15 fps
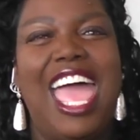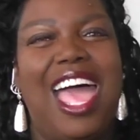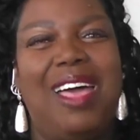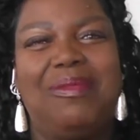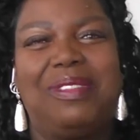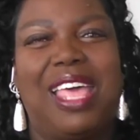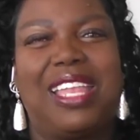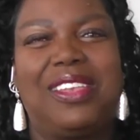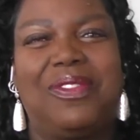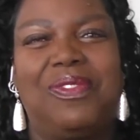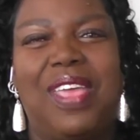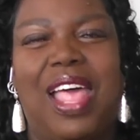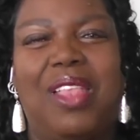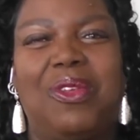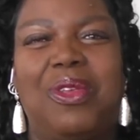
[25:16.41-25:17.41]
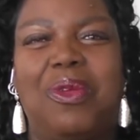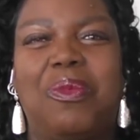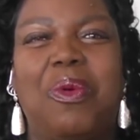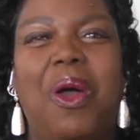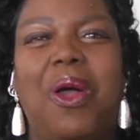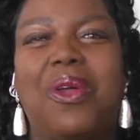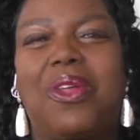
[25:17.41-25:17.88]
I'm Dr. Valerie
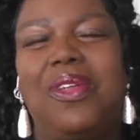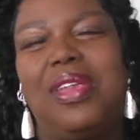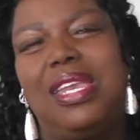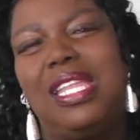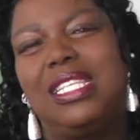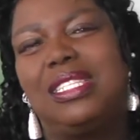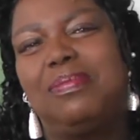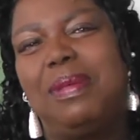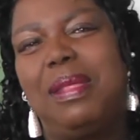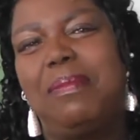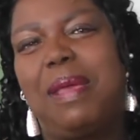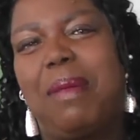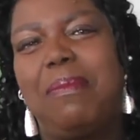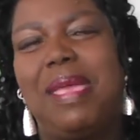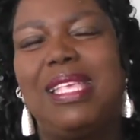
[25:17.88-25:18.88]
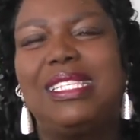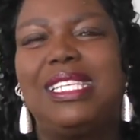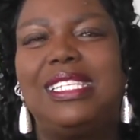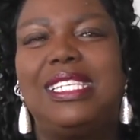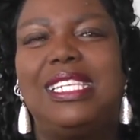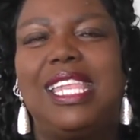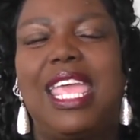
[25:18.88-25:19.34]
Walker, and this has been my
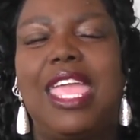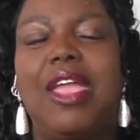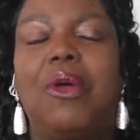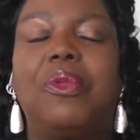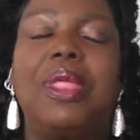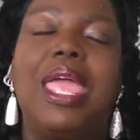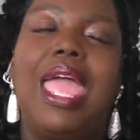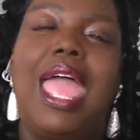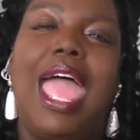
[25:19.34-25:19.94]
message today on